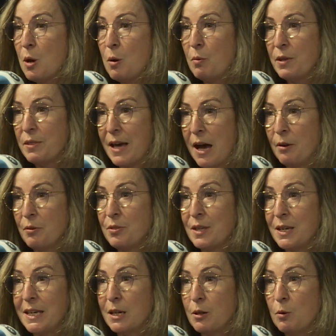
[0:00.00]
without the
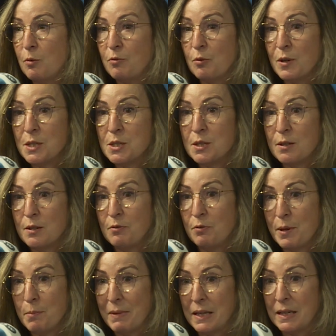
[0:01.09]
equal voice of
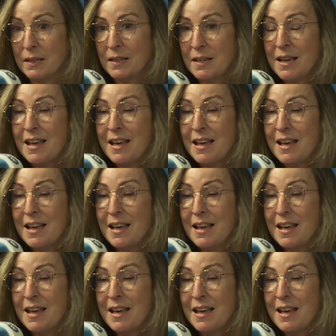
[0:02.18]
women.